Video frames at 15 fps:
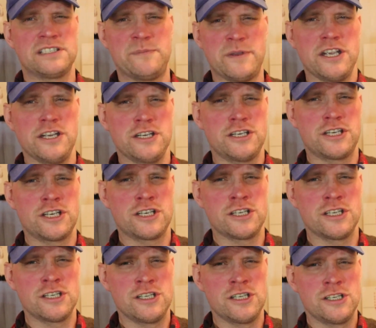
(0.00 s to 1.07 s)

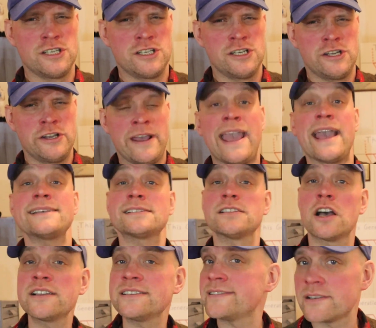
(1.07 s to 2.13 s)
speech. As
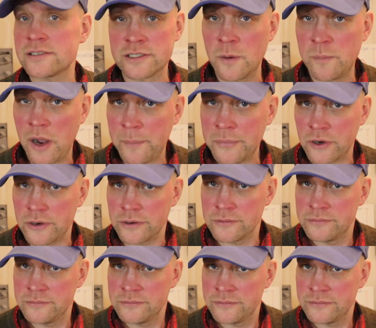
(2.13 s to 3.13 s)
long as there's no popcorn.